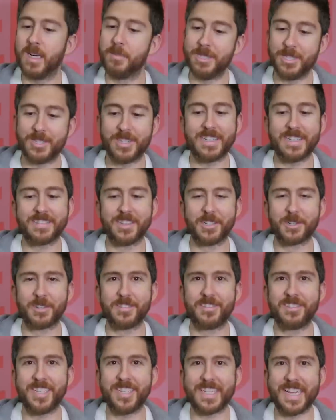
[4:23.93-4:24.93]
Amir has little
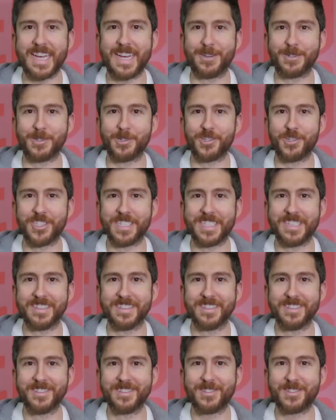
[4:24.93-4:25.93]
dick energy.
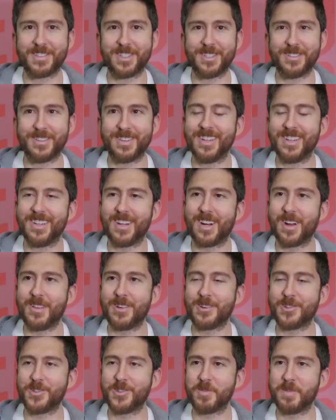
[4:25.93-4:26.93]
So, are
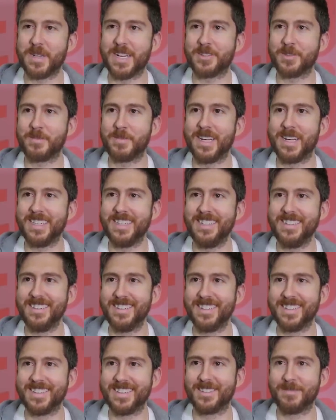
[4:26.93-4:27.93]
theirs as bad as mine?
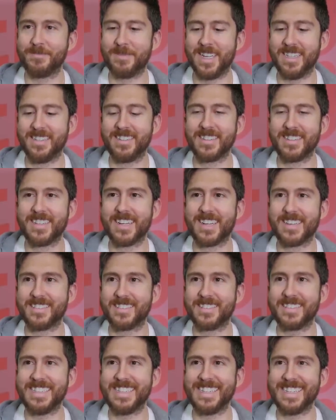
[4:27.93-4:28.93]
Because mine kind of
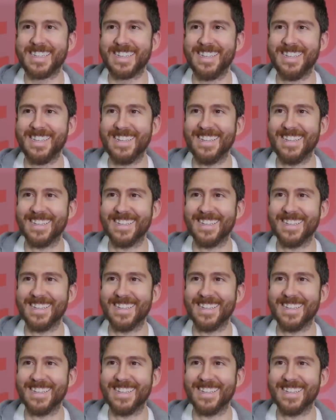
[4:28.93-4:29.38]
sting.